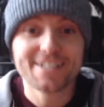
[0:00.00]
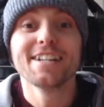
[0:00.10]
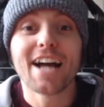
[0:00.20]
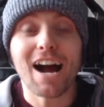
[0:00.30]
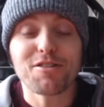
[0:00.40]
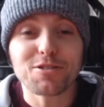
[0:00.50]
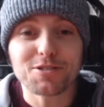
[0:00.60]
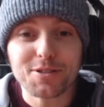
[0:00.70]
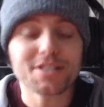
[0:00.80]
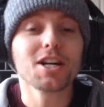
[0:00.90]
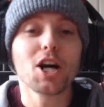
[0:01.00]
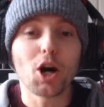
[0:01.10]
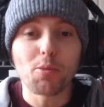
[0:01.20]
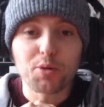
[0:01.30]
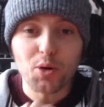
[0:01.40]
How are you all doing? I
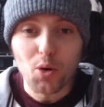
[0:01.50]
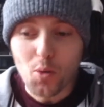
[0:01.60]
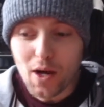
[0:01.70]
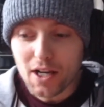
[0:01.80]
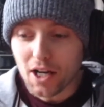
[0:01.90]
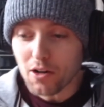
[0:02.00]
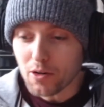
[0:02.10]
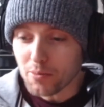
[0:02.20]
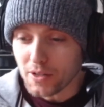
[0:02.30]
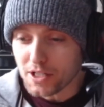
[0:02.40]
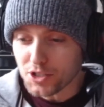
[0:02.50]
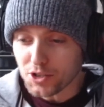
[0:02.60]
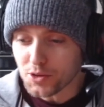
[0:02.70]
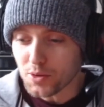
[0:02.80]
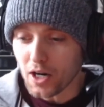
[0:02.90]
hope you're all well. I hope that
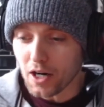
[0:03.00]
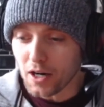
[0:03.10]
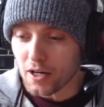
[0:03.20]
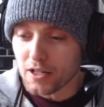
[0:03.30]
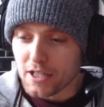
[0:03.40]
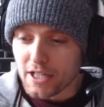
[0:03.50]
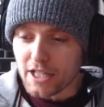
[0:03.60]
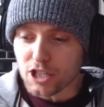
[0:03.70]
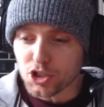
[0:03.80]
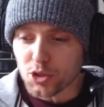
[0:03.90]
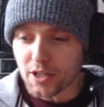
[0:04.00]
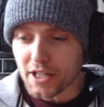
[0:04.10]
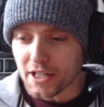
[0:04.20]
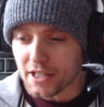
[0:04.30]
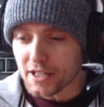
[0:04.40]
you are
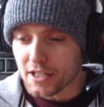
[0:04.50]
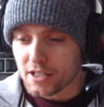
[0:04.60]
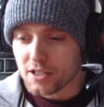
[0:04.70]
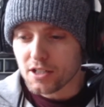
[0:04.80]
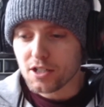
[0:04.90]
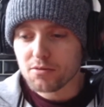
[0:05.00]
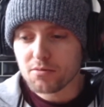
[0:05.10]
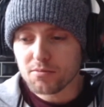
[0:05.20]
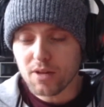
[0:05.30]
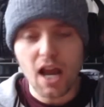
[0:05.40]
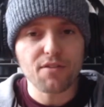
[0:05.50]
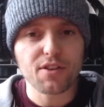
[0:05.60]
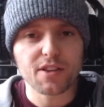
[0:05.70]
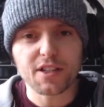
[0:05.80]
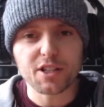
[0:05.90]
enjoying
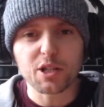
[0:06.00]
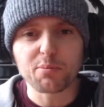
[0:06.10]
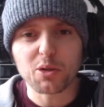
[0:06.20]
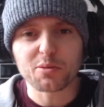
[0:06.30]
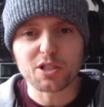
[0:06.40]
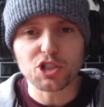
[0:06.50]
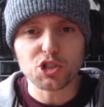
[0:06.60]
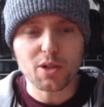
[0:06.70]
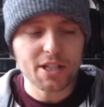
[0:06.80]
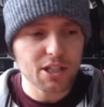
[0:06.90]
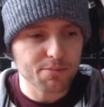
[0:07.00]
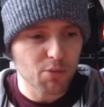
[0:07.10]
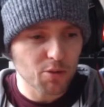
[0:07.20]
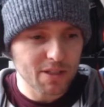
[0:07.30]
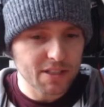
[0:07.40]
everything that you could possibly enjoy at this
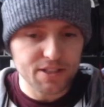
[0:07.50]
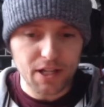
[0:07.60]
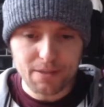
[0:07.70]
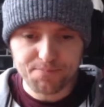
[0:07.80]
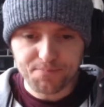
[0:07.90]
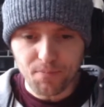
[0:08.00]
moment in time.